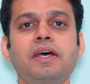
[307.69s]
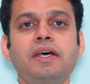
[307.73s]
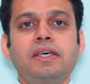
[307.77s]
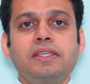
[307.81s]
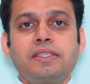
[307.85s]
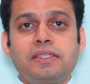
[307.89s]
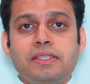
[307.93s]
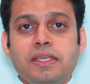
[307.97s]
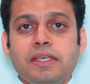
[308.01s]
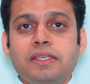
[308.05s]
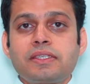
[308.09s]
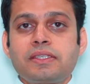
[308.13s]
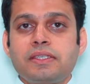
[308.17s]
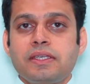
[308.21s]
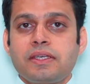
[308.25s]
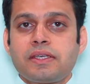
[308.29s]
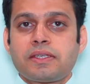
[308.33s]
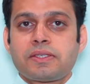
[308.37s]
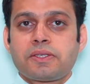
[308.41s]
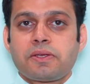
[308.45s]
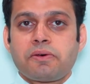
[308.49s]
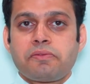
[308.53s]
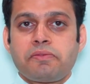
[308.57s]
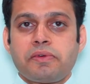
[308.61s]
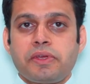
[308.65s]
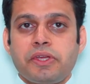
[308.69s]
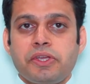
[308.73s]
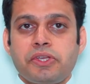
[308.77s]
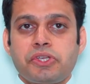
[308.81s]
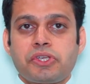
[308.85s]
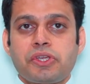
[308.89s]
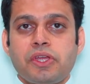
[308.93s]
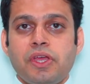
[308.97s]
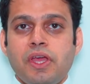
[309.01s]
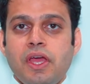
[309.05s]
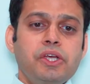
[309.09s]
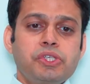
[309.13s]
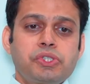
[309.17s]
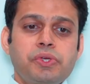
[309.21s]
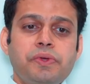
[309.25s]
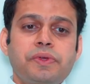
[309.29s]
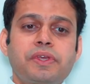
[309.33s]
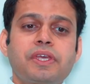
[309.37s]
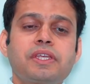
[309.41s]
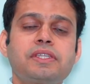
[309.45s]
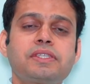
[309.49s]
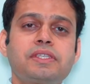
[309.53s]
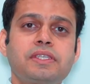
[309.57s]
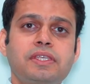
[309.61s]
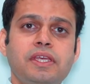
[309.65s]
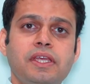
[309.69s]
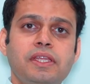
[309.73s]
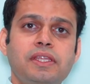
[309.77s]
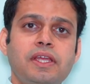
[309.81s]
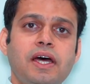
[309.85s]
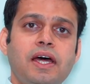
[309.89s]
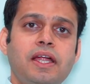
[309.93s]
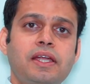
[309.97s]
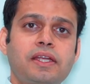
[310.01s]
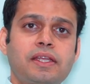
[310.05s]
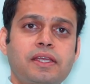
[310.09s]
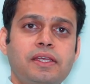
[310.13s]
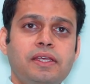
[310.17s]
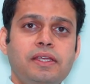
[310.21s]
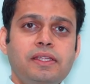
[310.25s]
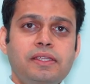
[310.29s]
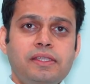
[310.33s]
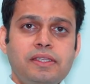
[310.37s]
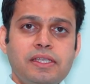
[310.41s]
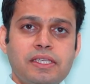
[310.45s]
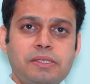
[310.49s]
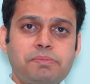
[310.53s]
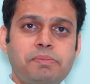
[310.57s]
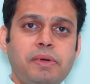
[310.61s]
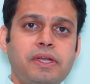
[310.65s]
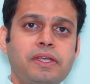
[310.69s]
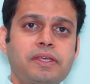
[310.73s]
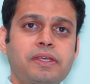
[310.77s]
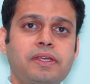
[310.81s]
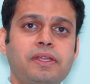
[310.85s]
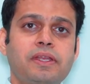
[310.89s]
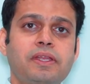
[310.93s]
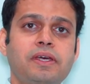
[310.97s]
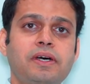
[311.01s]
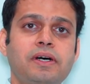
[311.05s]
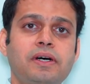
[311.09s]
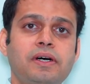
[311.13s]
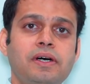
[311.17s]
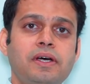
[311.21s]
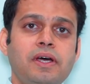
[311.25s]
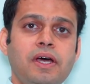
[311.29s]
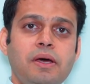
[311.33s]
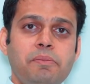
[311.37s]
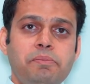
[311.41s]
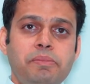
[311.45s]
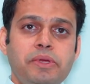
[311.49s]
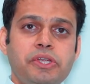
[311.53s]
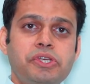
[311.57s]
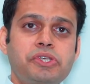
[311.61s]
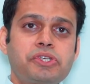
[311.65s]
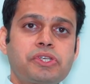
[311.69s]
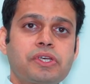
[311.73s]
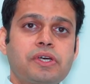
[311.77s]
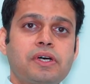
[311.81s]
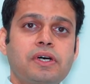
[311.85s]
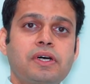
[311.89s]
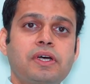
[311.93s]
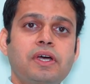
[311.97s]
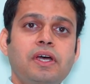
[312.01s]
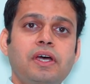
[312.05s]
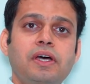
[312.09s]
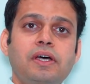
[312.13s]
six years of age so you can see that in this particular picture